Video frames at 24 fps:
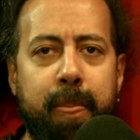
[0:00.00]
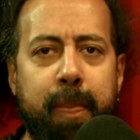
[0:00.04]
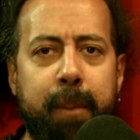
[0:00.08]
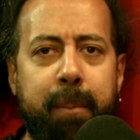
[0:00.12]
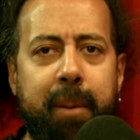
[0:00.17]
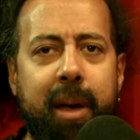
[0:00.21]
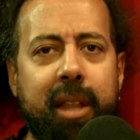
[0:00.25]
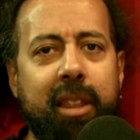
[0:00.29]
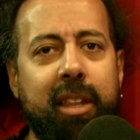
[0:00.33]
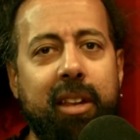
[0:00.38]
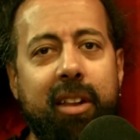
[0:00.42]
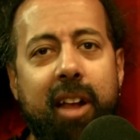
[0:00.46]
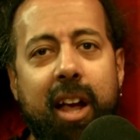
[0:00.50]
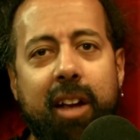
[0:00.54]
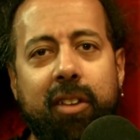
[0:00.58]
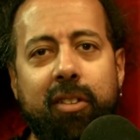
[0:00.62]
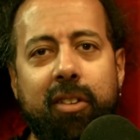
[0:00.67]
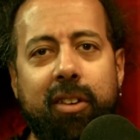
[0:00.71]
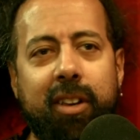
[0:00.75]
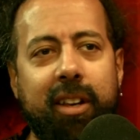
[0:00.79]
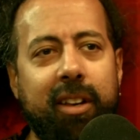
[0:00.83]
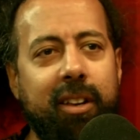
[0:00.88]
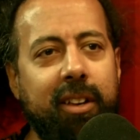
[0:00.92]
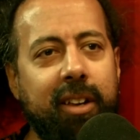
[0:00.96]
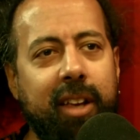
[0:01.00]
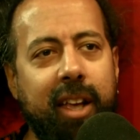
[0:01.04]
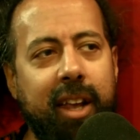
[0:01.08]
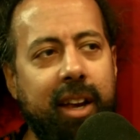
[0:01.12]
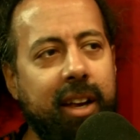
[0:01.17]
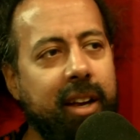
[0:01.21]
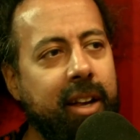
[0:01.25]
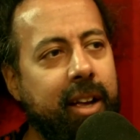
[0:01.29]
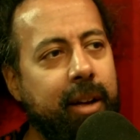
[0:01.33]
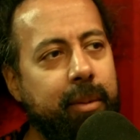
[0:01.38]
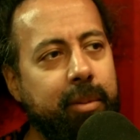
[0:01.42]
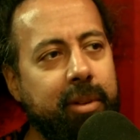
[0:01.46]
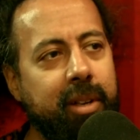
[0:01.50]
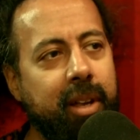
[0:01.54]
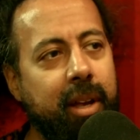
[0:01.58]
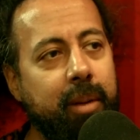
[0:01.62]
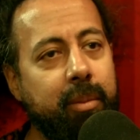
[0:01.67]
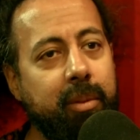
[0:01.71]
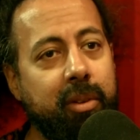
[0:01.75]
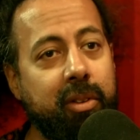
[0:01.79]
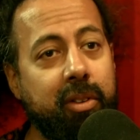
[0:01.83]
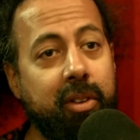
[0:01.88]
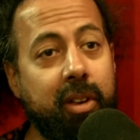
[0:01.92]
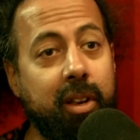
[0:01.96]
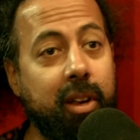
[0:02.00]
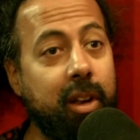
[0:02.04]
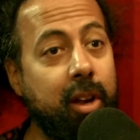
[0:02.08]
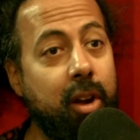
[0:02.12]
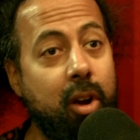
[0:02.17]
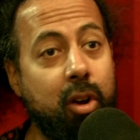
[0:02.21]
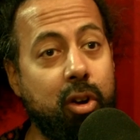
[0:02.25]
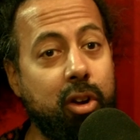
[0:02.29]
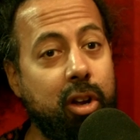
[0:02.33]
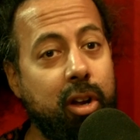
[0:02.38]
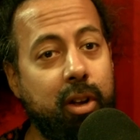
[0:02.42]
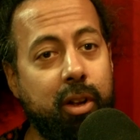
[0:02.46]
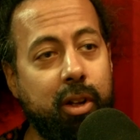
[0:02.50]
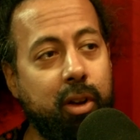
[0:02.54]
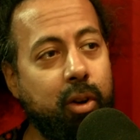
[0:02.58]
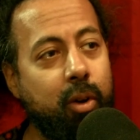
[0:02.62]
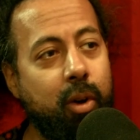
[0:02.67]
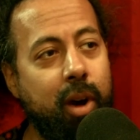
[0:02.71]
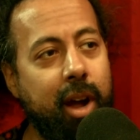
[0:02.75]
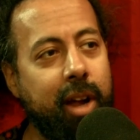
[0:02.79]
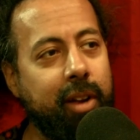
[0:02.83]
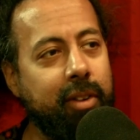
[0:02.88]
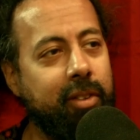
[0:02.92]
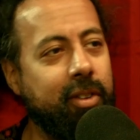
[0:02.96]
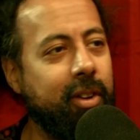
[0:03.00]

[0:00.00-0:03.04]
But the doctor did look at it a couple times. She's like, "You're healing great."